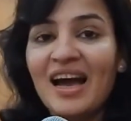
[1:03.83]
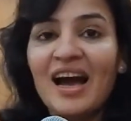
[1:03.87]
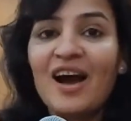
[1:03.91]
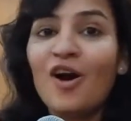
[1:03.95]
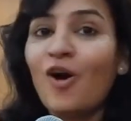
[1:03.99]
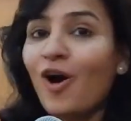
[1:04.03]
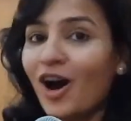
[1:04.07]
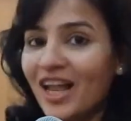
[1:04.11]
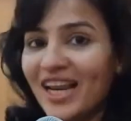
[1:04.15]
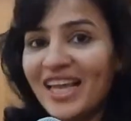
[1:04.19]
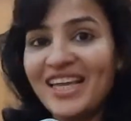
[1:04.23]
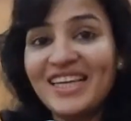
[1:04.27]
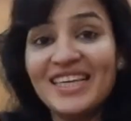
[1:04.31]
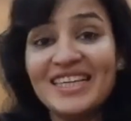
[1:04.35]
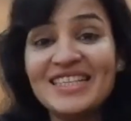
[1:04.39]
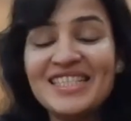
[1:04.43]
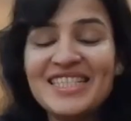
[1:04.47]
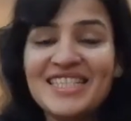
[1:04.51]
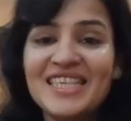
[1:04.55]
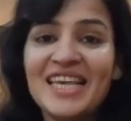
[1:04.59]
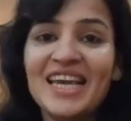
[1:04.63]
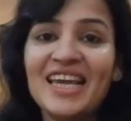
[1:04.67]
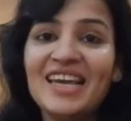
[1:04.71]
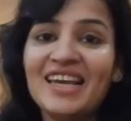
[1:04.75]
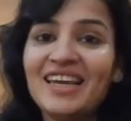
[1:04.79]
All I can
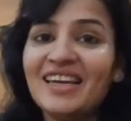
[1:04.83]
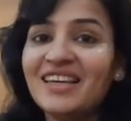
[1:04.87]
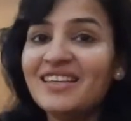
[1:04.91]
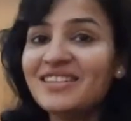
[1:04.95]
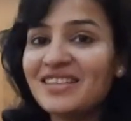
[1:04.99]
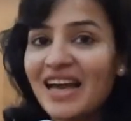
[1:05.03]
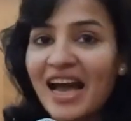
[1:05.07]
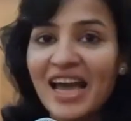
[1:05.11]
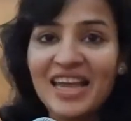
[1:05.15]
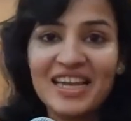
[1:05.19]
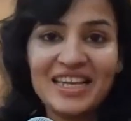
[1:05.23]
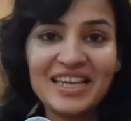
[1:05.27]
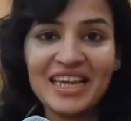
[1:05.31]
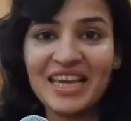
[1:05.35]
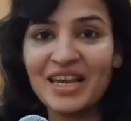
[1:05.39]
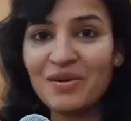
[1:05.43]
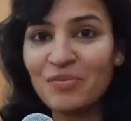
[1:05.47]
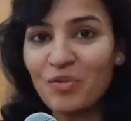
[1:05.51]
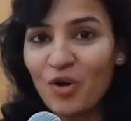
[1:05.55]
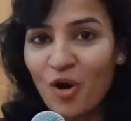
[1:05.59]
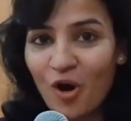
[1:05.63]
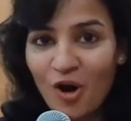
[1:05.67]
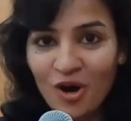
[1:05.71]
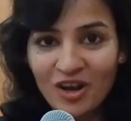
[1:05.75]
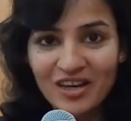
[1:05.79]
say is I
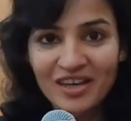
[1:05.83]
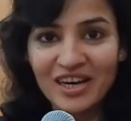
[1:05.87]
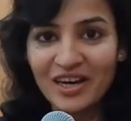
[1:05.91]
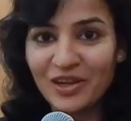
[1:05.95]
came all